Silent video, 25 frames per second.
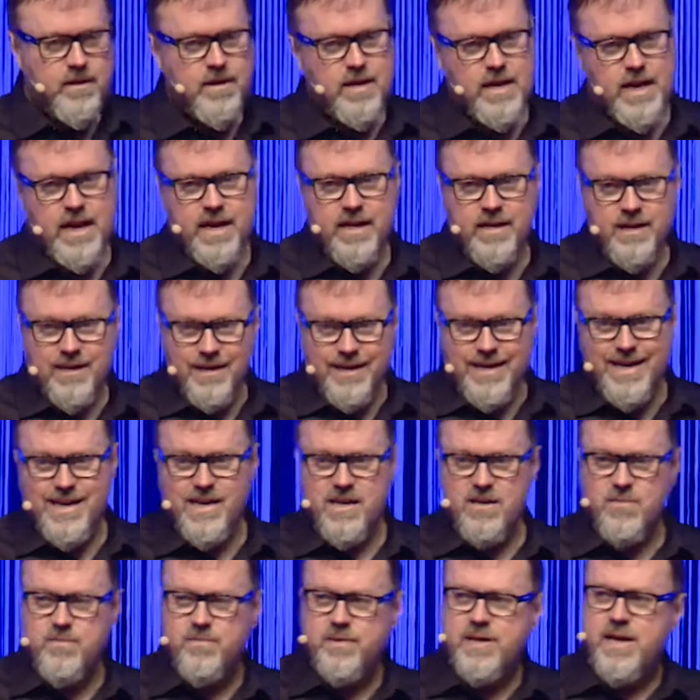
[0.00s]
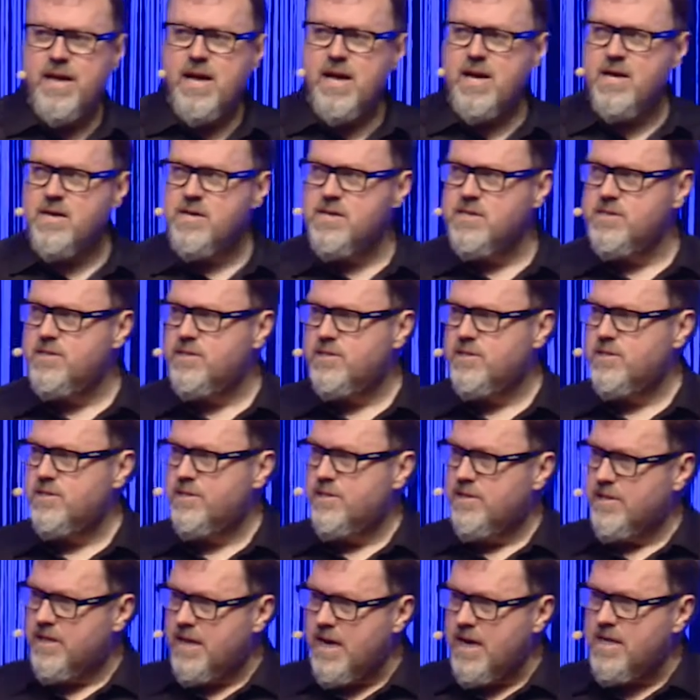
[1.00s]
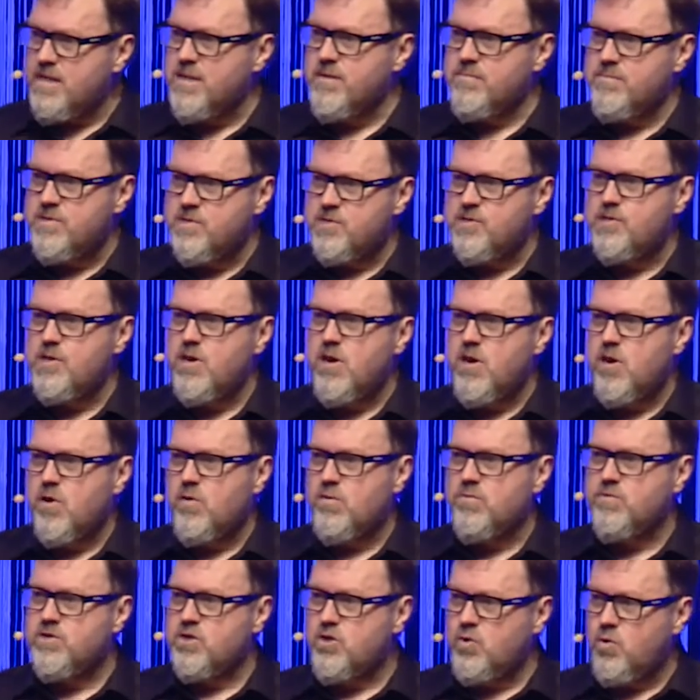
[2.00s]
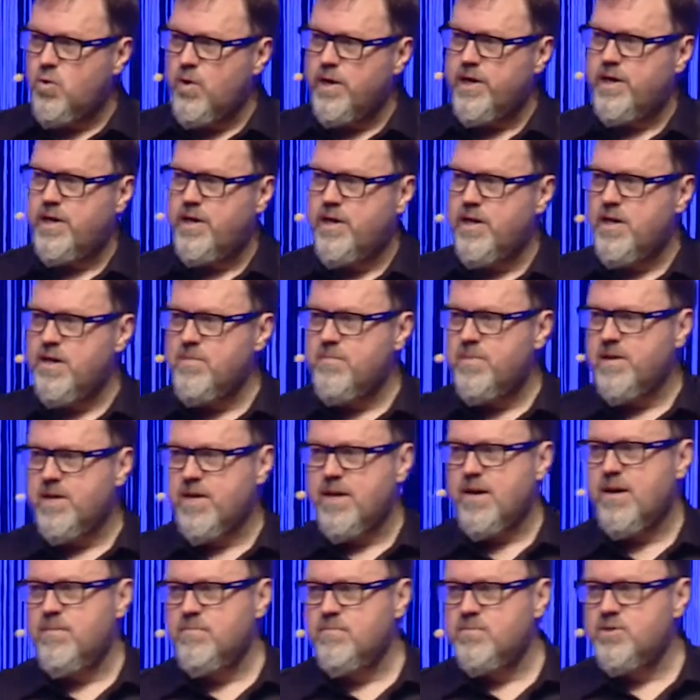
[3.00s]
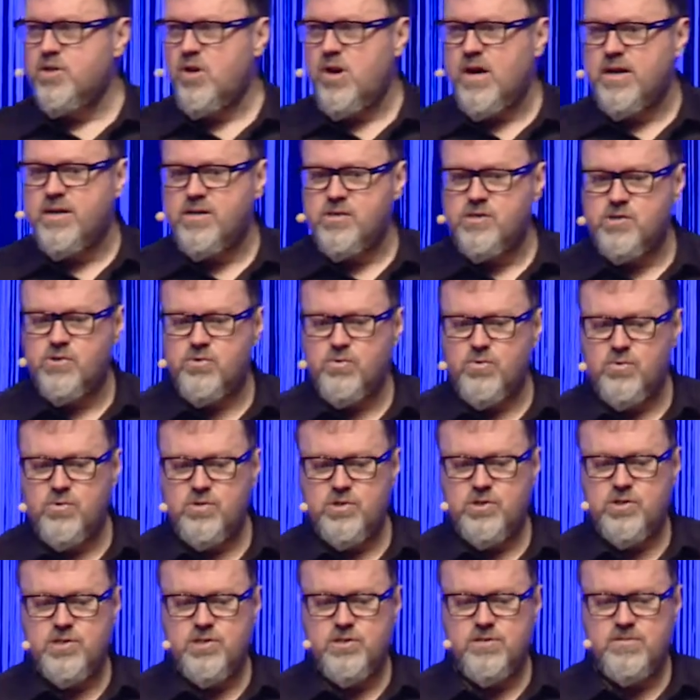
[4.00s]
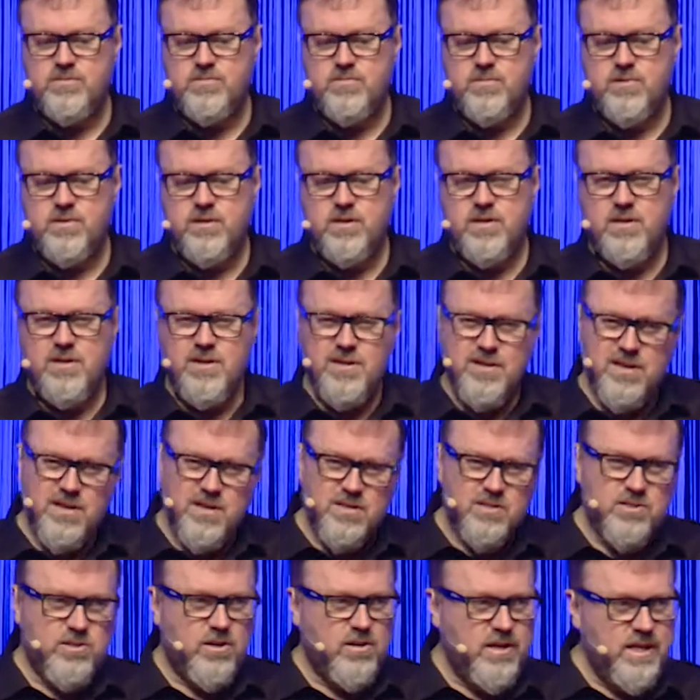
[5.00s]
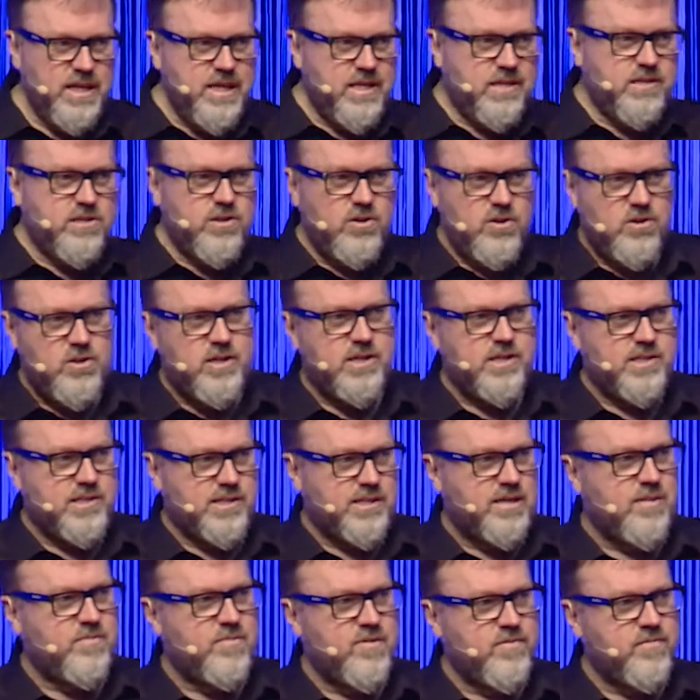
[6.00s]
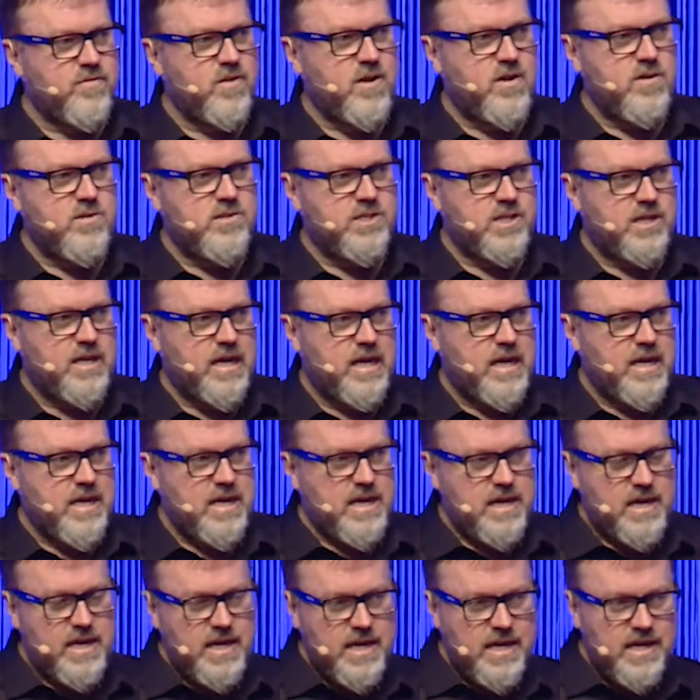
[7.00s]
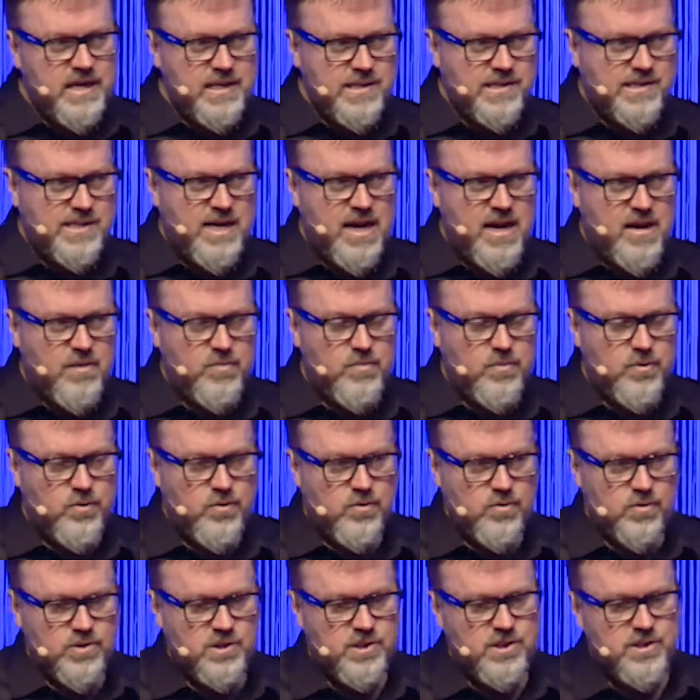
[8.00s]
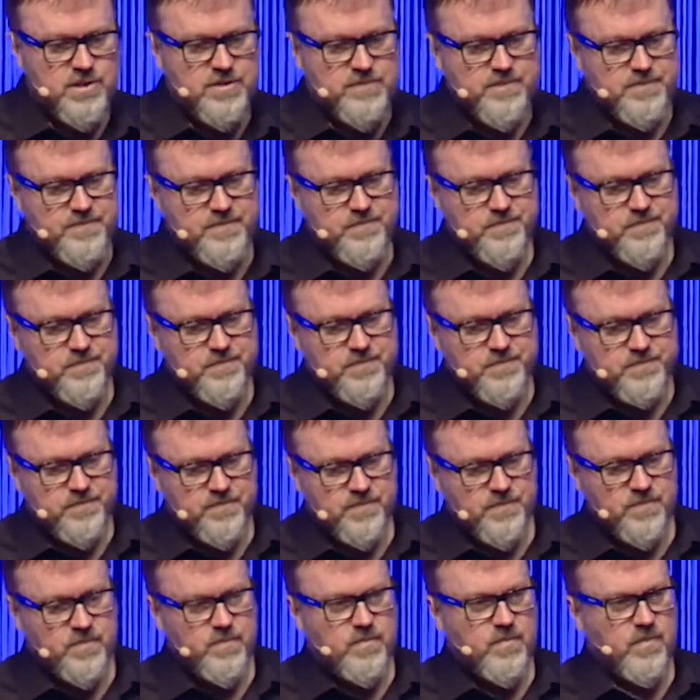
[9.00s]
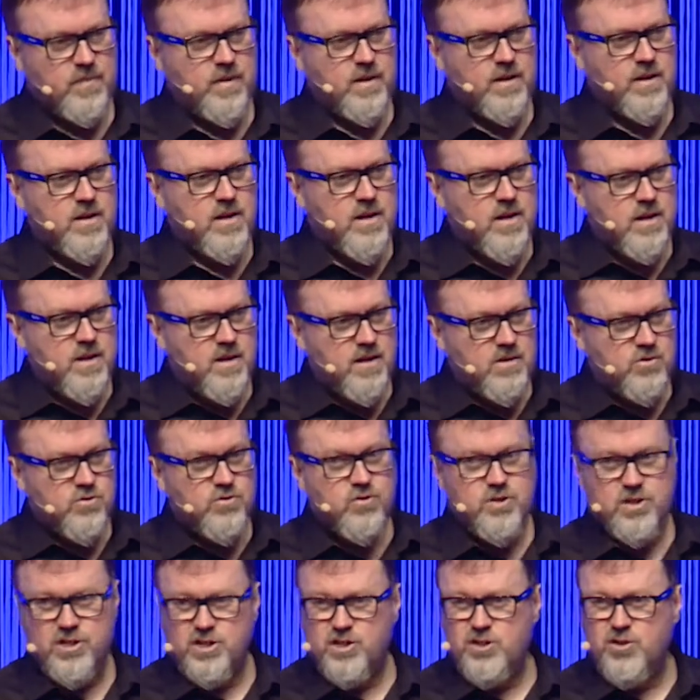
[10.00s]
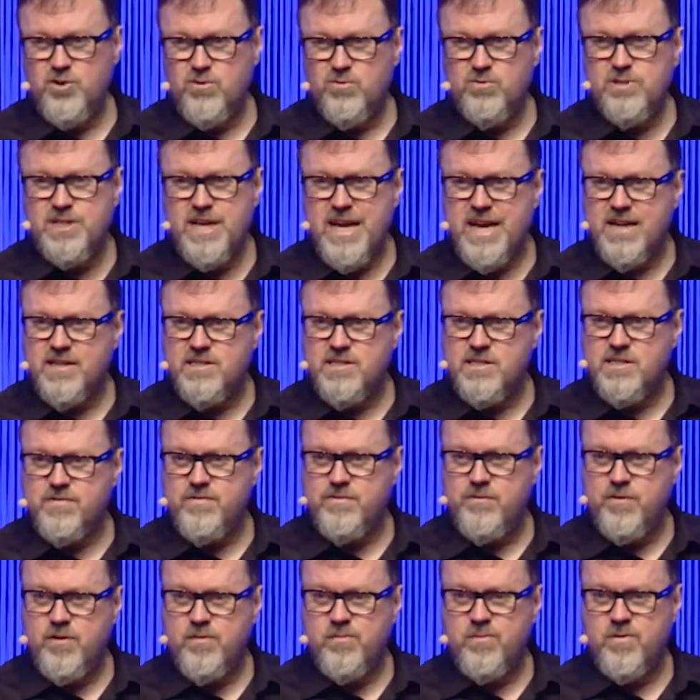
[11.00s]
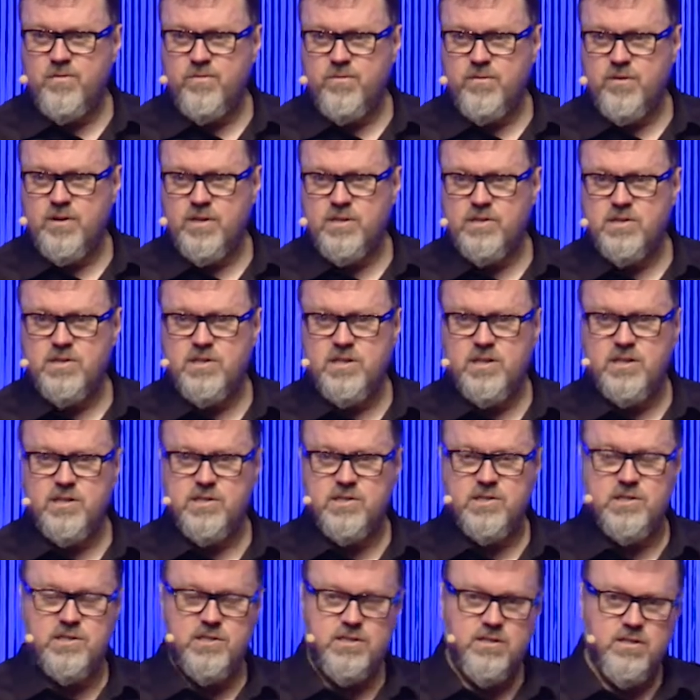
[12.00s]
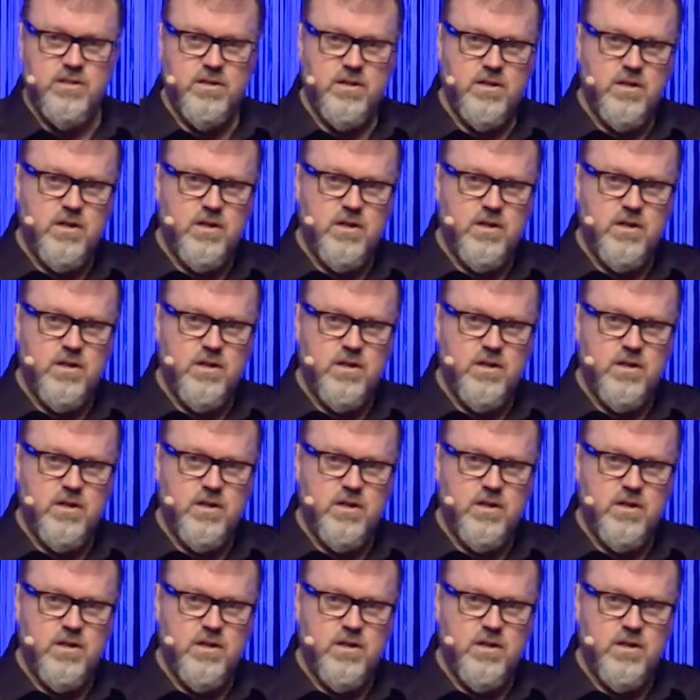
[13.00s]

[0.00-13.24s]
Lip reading: And leading players can themselves quickly become dinosaurs. So let's look at some of those examples. Traditional taxi firms, for instance.